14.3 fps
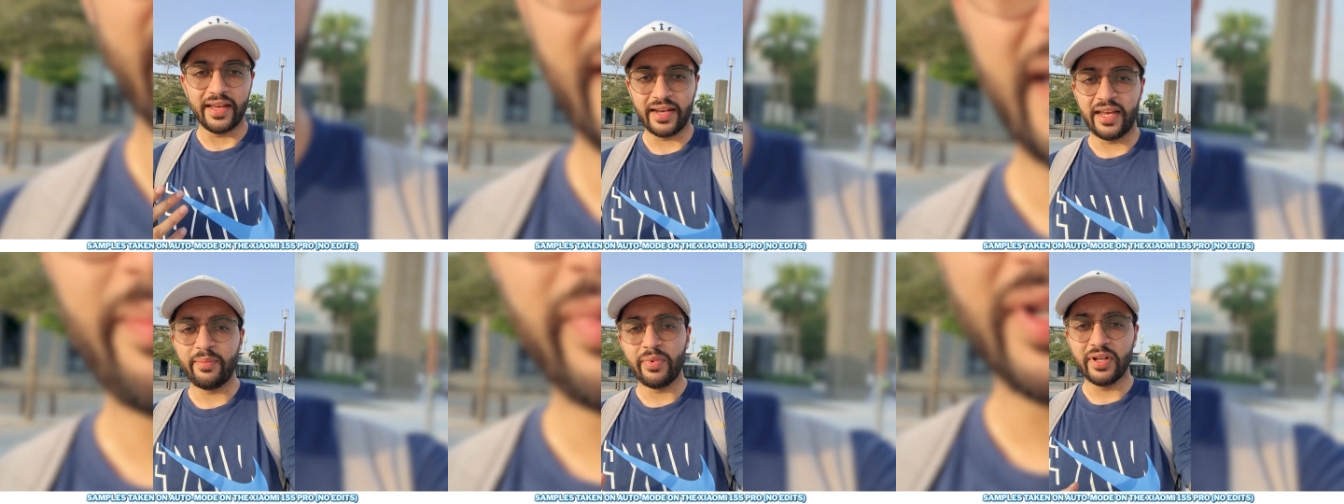
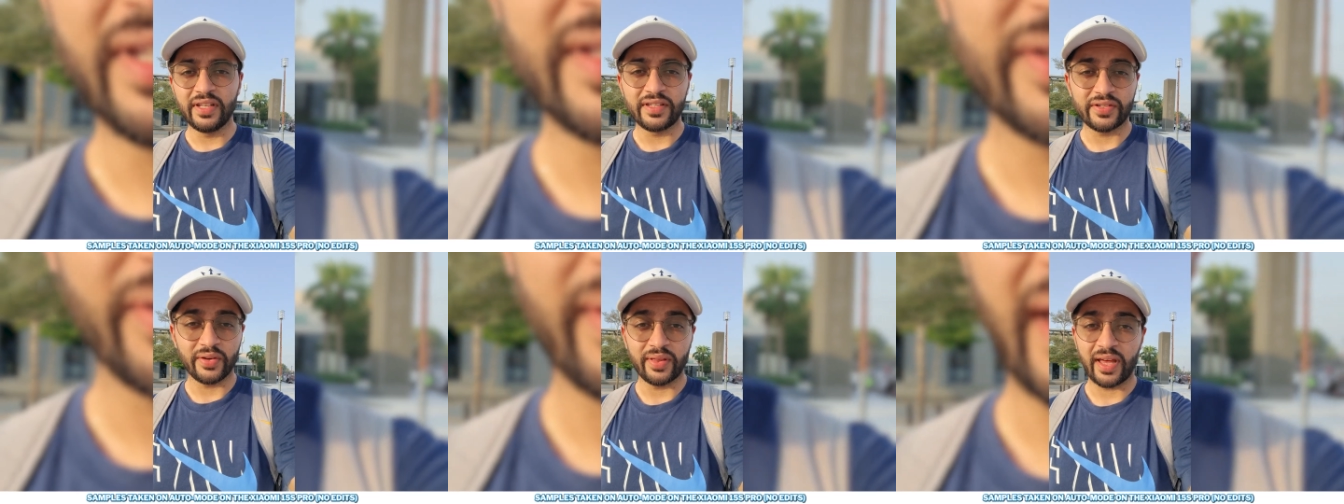
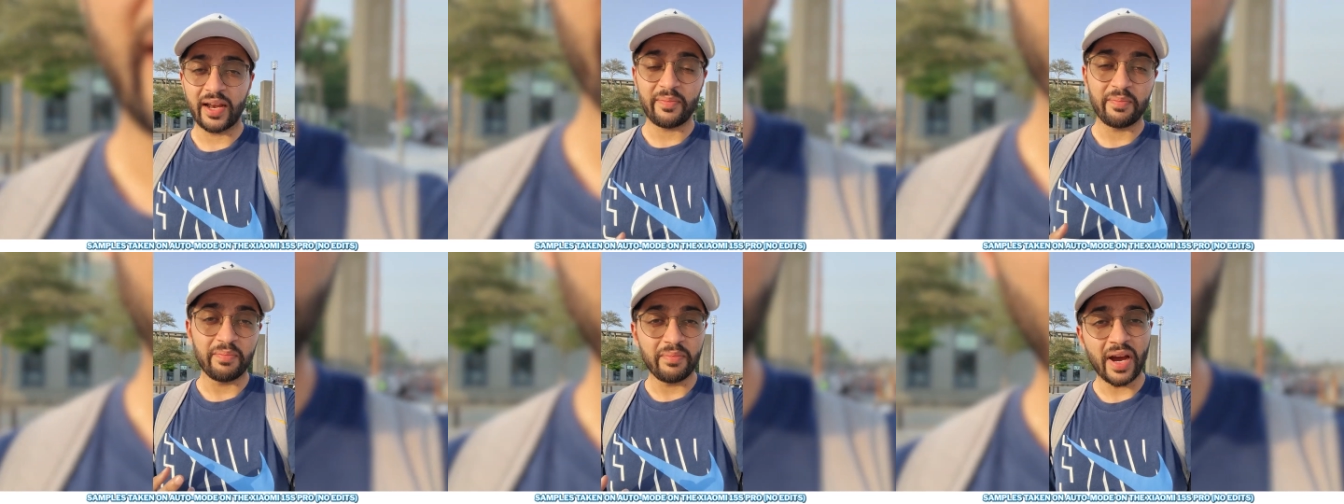enabled, so
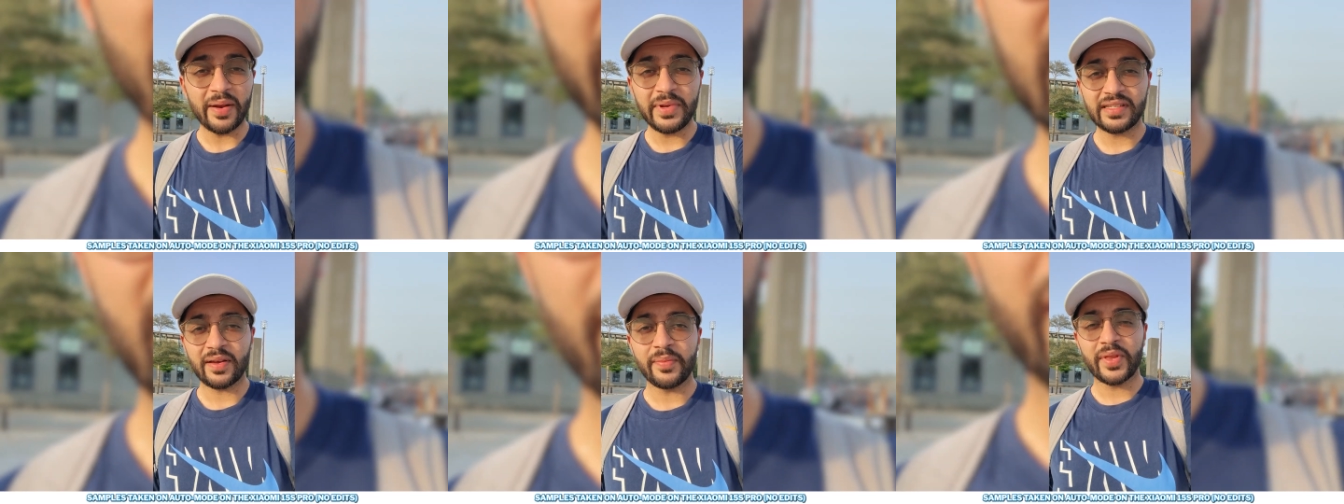that
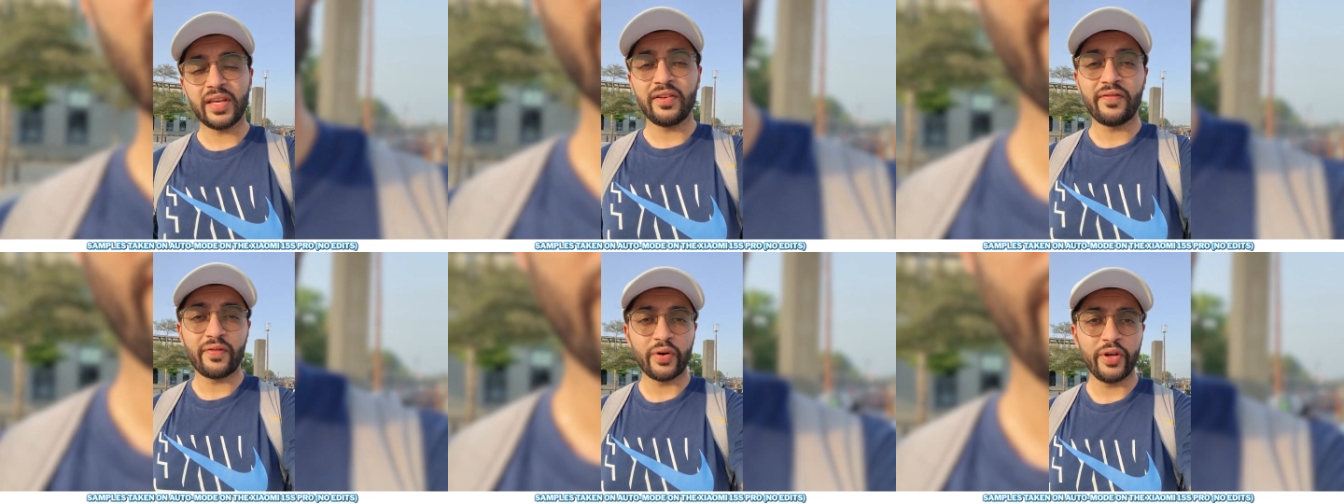might be
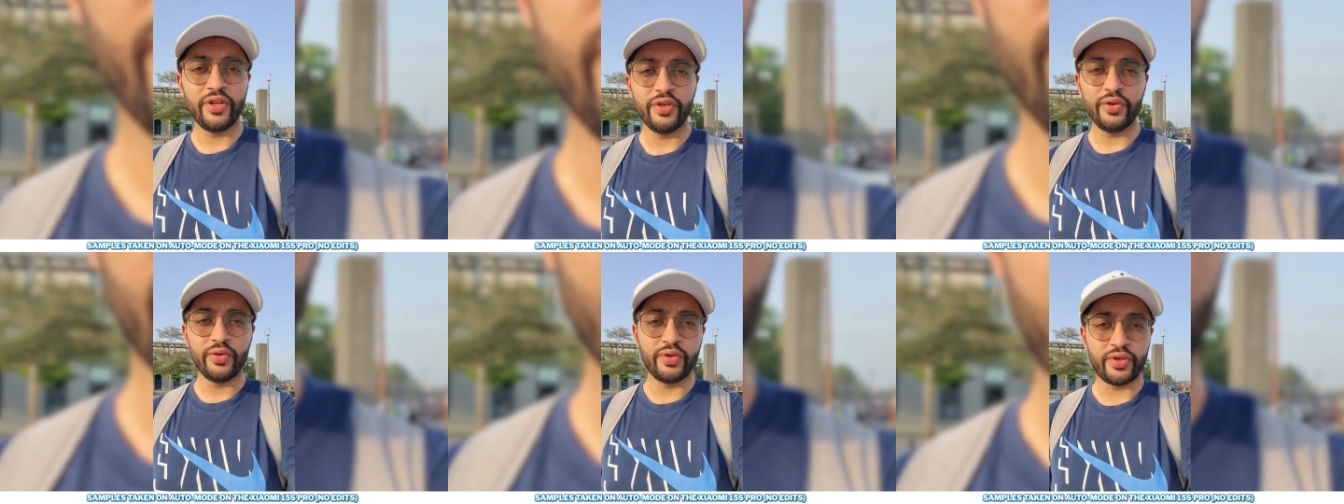something for
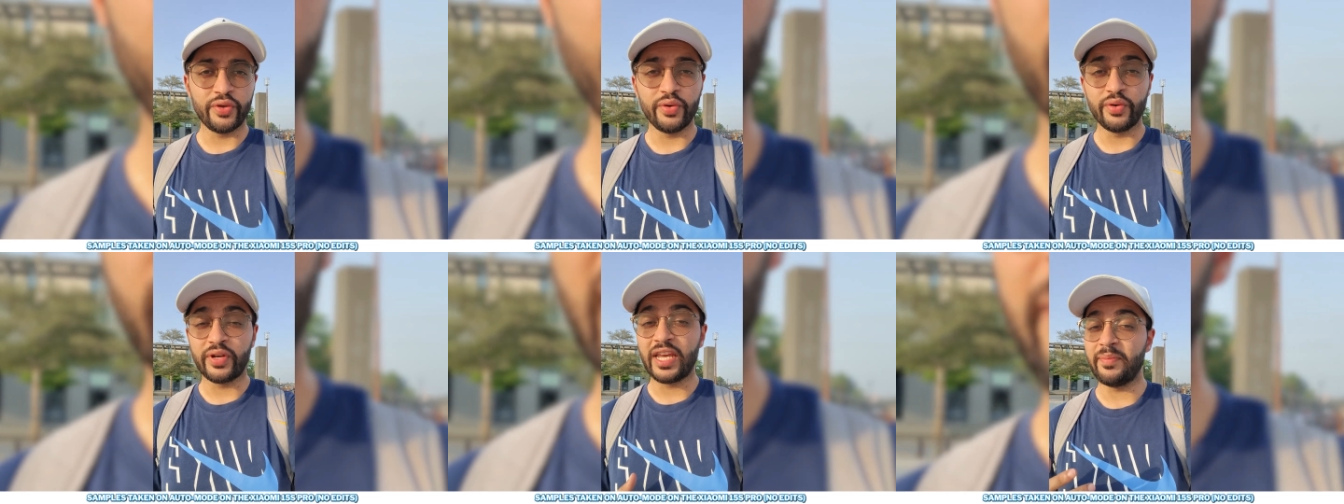you
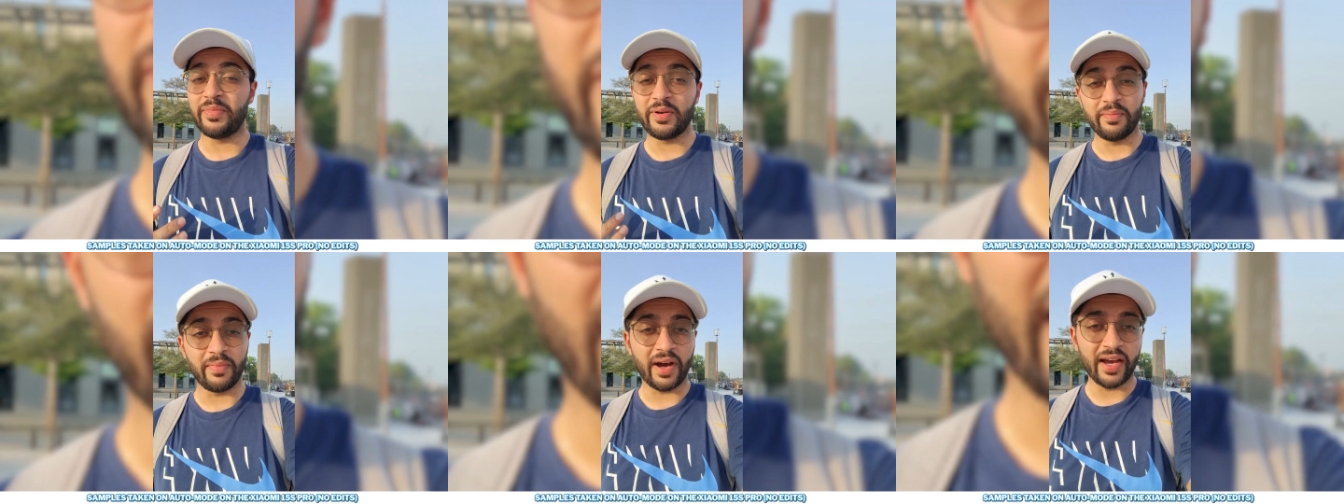to keep
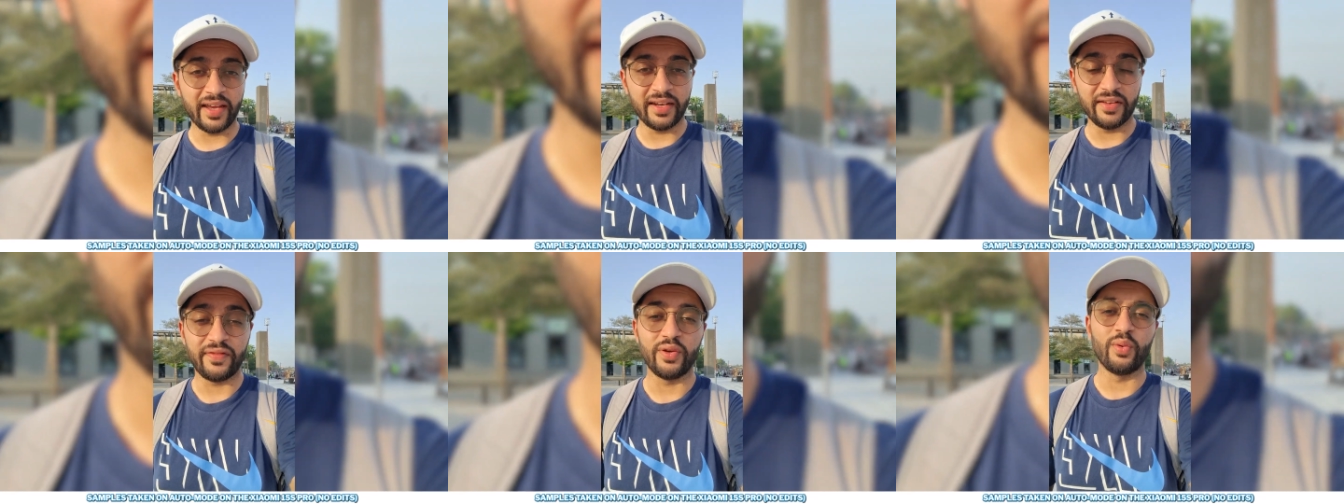in
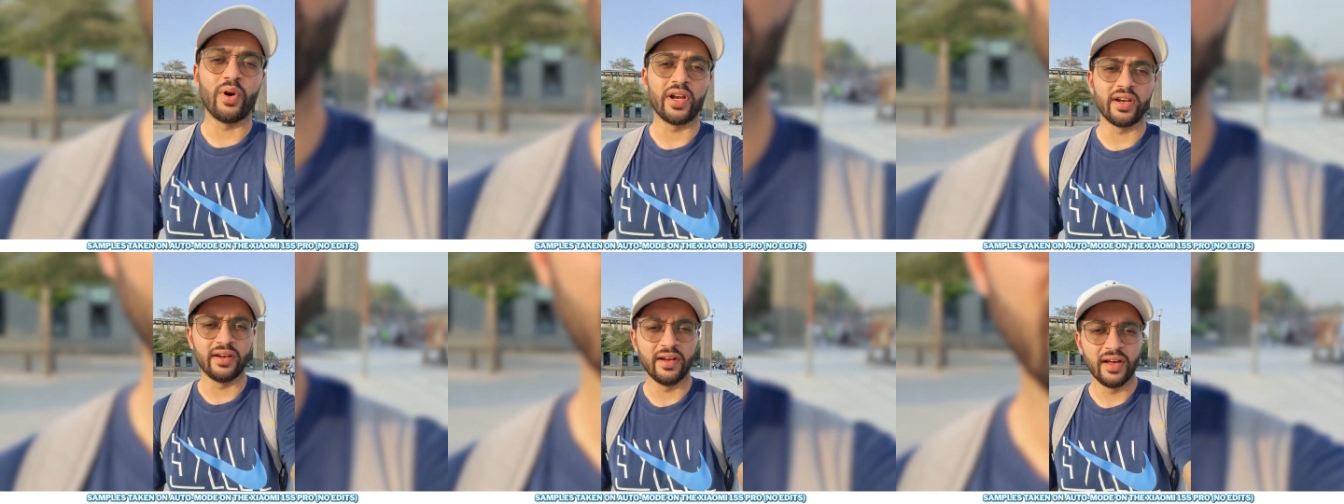mind if you
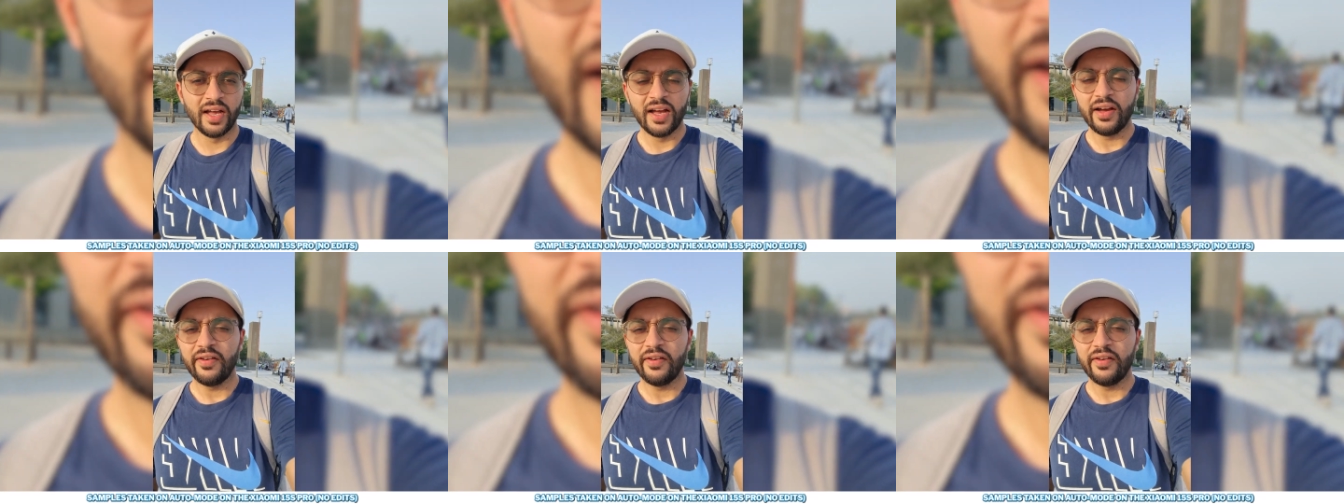want to